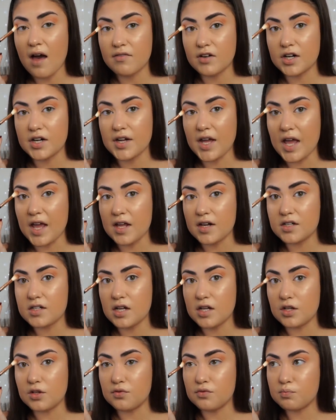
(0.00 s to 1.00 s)
ever gained
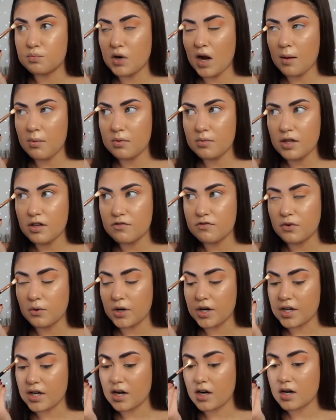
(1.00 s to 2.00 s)
in probably
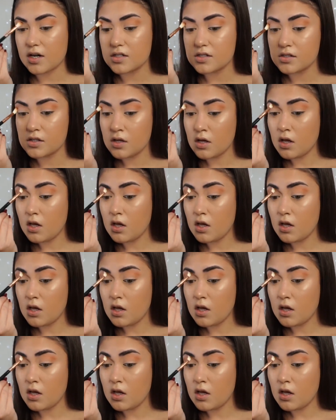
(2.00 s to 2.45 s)
four years.